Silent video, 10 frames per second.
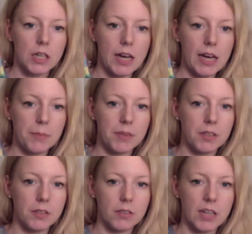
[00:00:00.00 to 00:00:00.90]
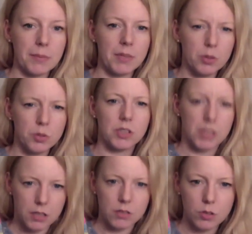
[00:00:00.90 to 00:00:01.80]
I'm a loose
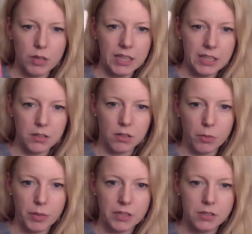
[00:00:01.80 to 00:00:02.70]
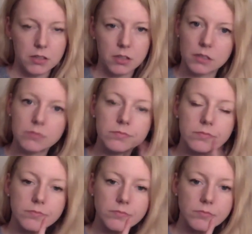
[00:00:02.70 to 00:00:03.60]
knitter, so I need always
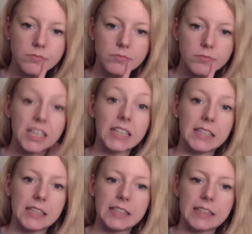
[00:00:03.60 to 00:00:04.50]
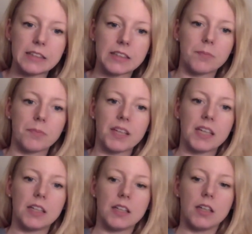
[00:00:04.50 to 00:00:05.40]
tinier needles.
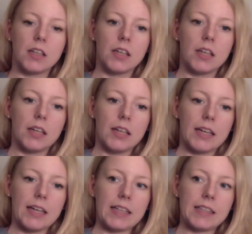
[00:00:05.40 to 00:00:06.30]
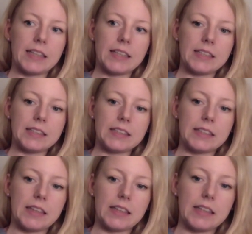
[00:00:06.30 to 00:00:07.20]
And
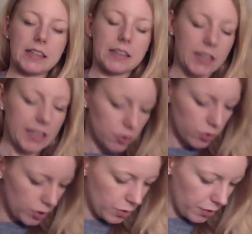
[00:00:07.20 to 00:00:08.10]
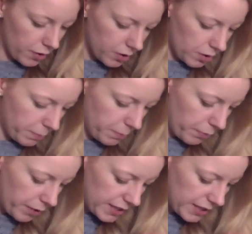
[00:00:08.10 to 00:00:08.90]
I don't know the brand